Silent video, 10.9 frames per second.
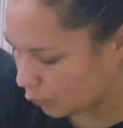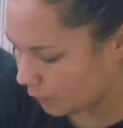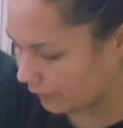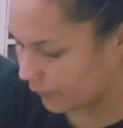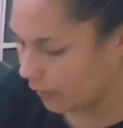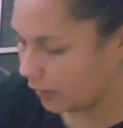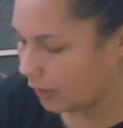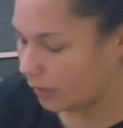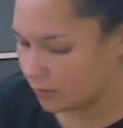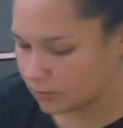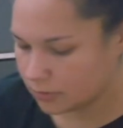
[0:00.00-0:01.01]
We've
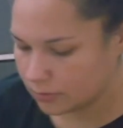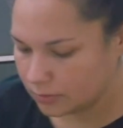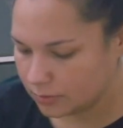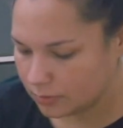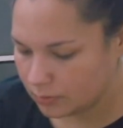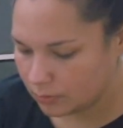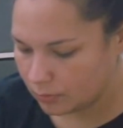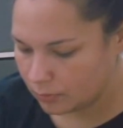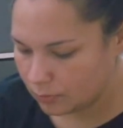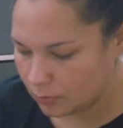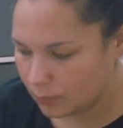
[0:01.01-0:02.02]
got,
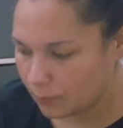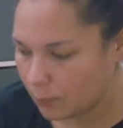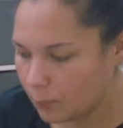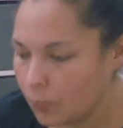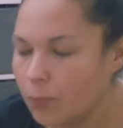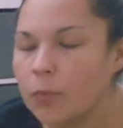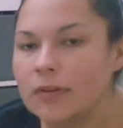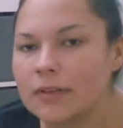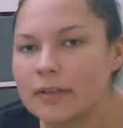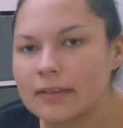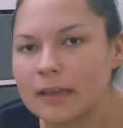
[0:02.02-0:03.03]
what
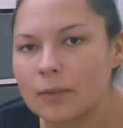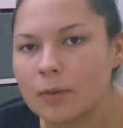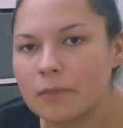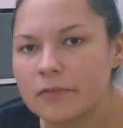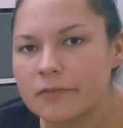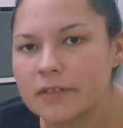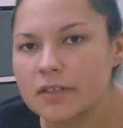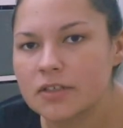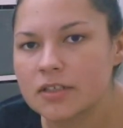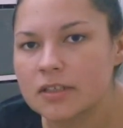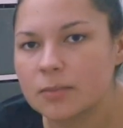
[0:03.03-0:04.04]
did I say, one for
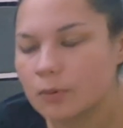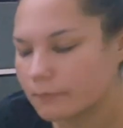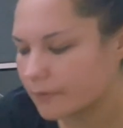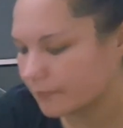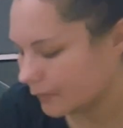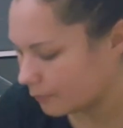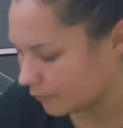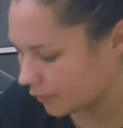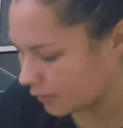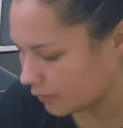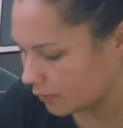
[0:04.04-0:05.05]
finishing and one for
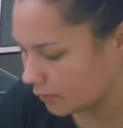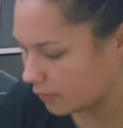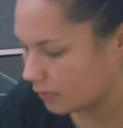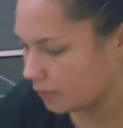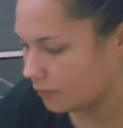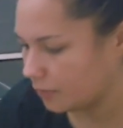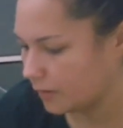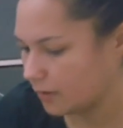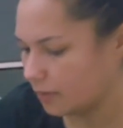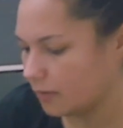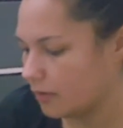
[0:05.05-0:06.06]
fabric
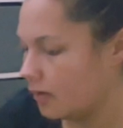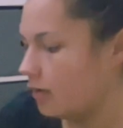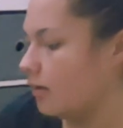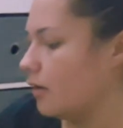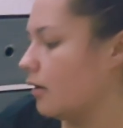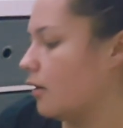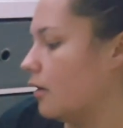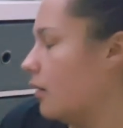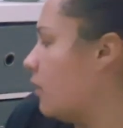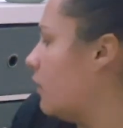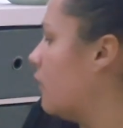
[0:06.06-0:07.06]
cutting.
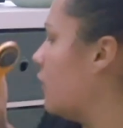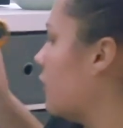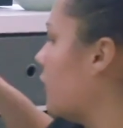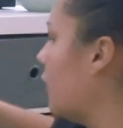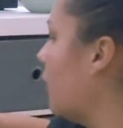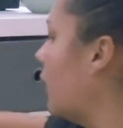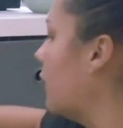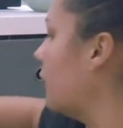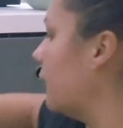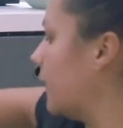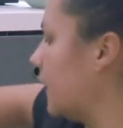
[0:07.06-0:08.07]
So one
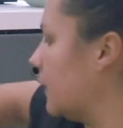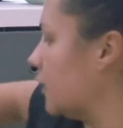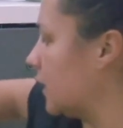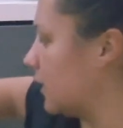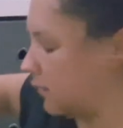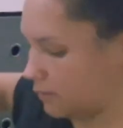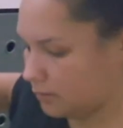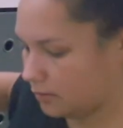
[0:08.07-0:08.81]
for finishing.